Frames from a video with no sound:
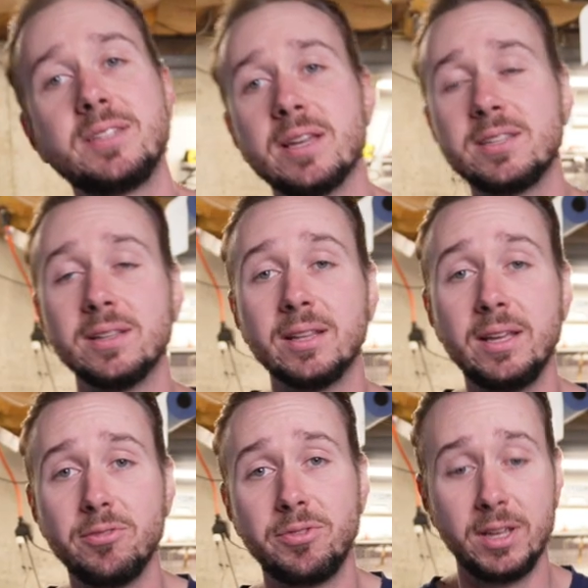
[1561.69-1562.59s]
doesn't
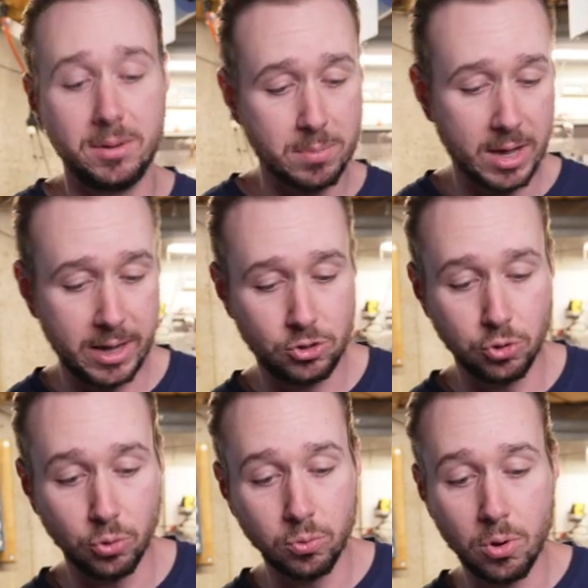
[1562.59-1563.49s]
live in my
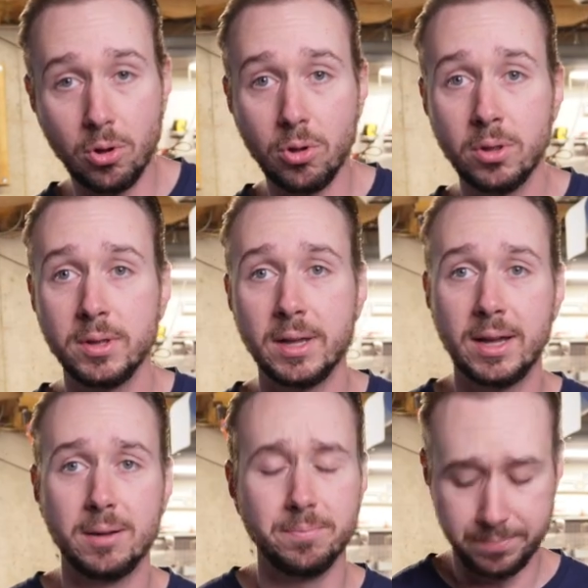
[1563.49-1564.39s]
tool roll,
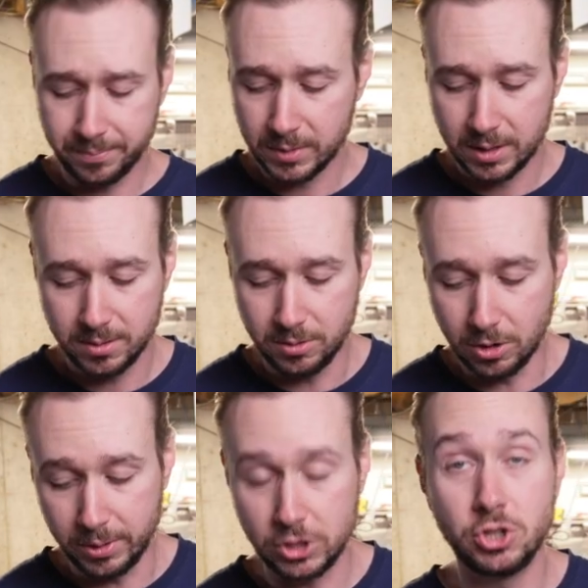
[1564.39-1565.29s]
um,
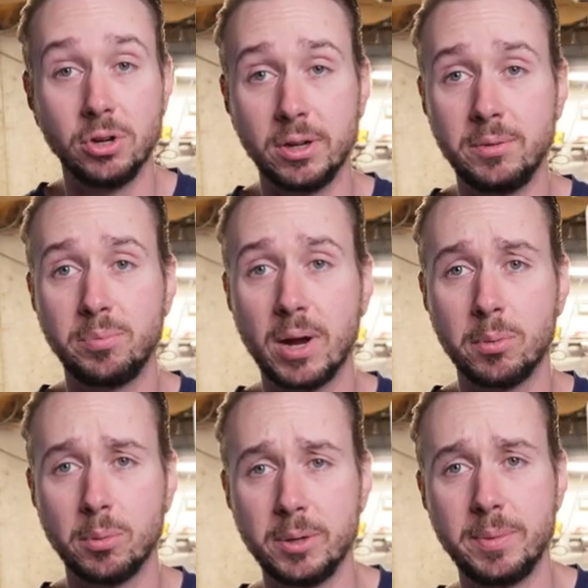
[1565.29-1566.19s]
though it should
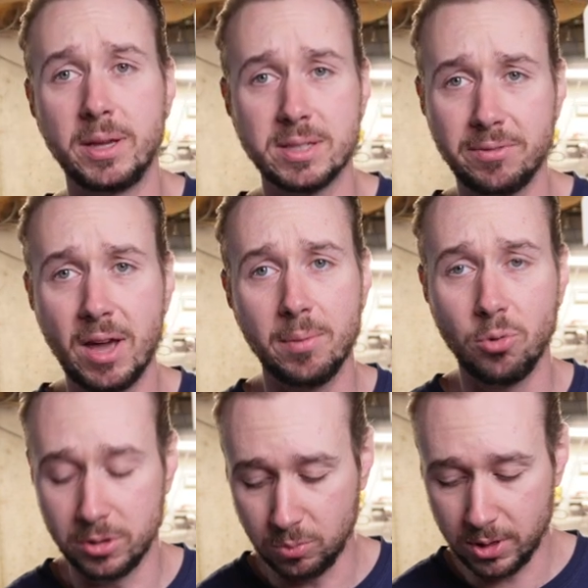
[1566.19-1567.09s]
probably because I've got
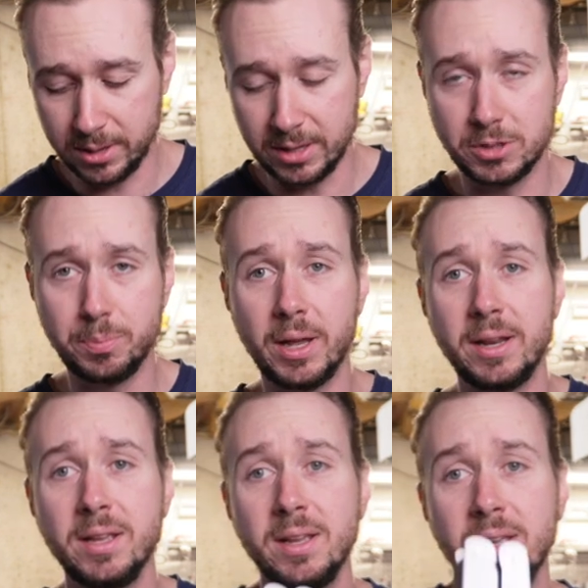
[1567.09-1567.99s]
more than one of these,
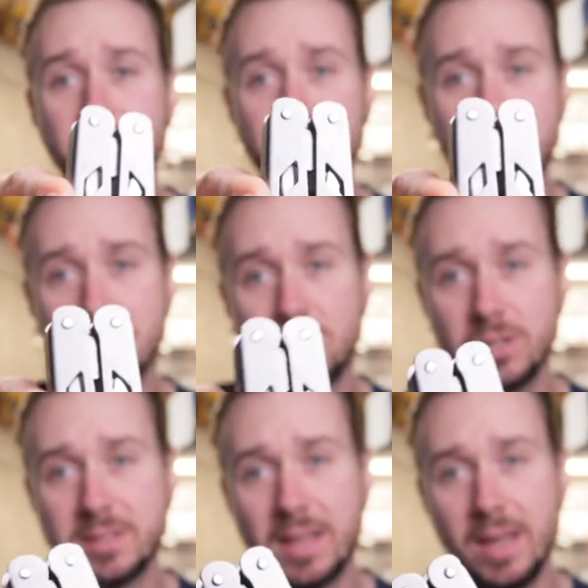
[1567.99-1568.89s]
but this is
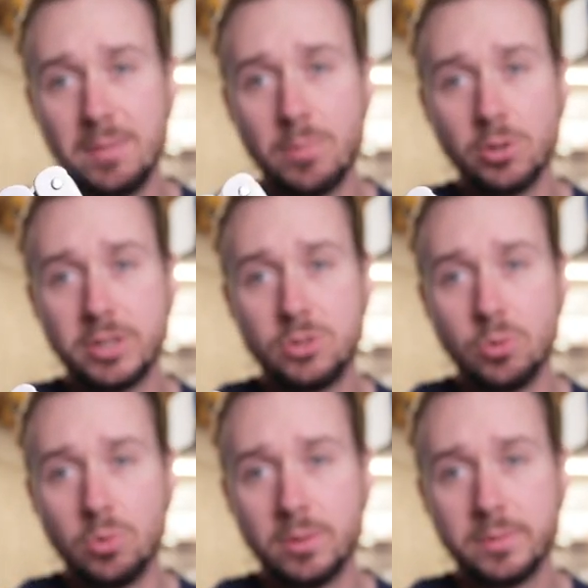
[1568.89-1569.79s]
just a
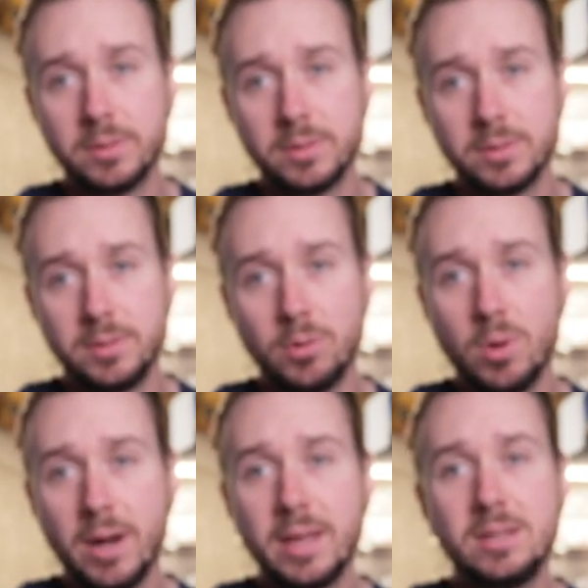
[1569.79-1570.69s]
multi-tool. The
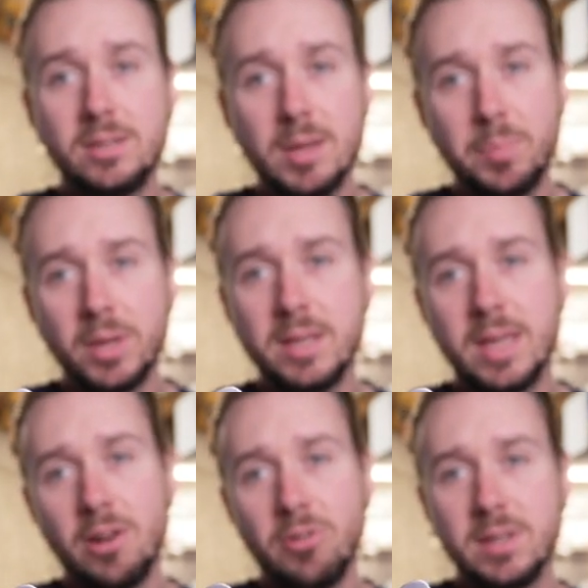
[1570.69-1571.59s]
one I typically
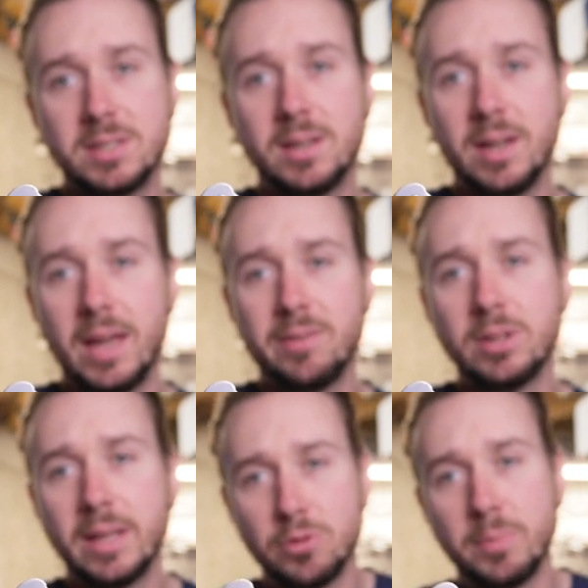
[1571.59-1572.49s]
carry is a, I have a
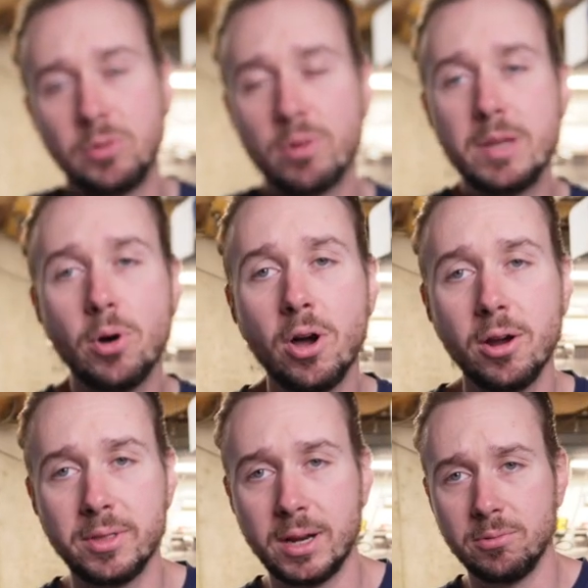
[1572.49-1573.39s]
Leatherman
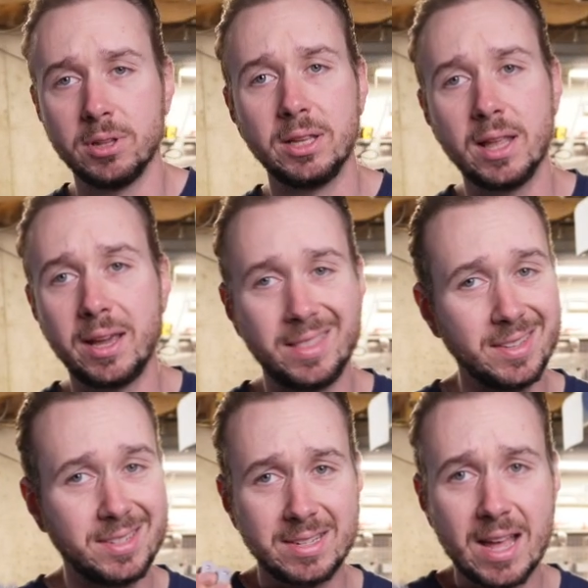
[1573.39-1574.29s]
rebar that I really like.
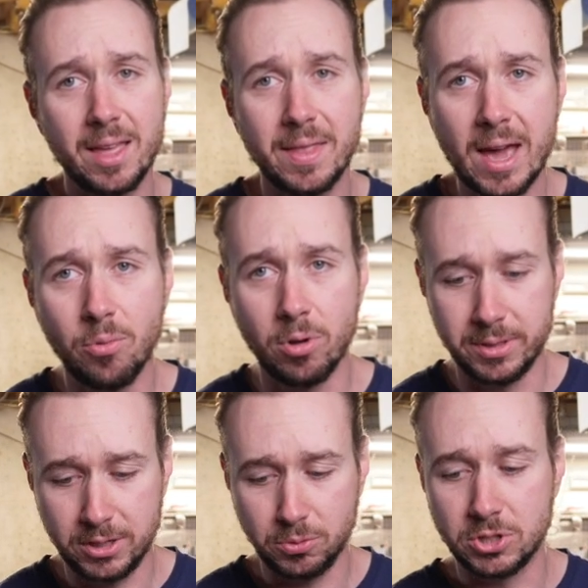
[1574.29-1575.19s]
This is not that
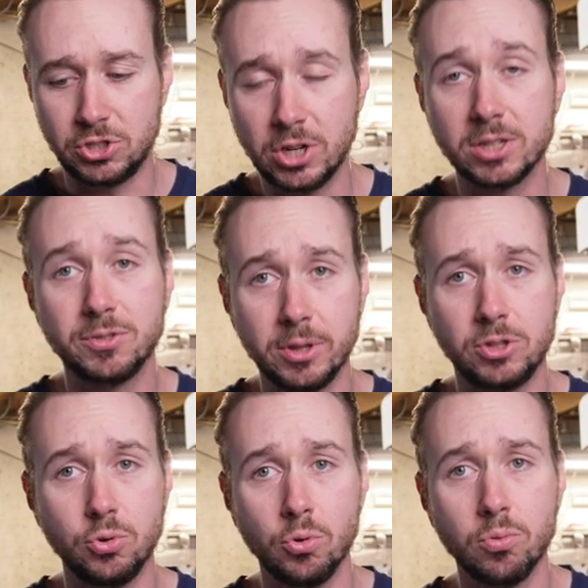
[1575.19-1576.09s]
one. This one's just for the
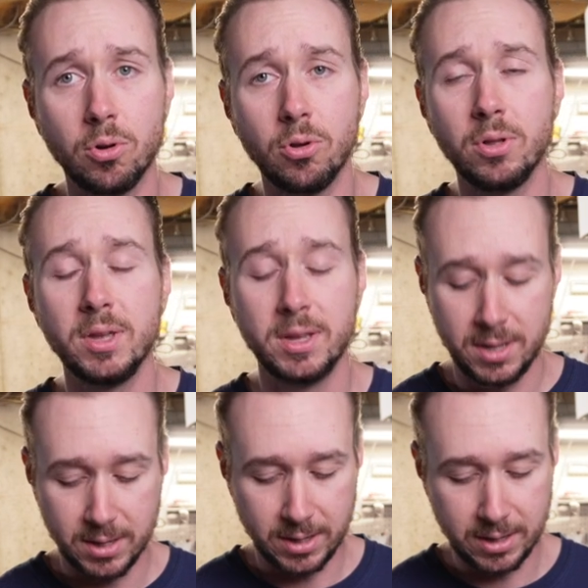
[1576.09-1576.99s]
tool roll.
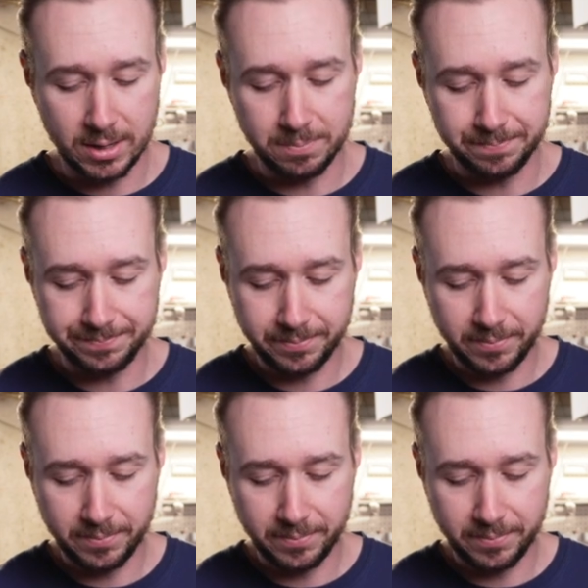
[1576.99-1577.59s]
Um,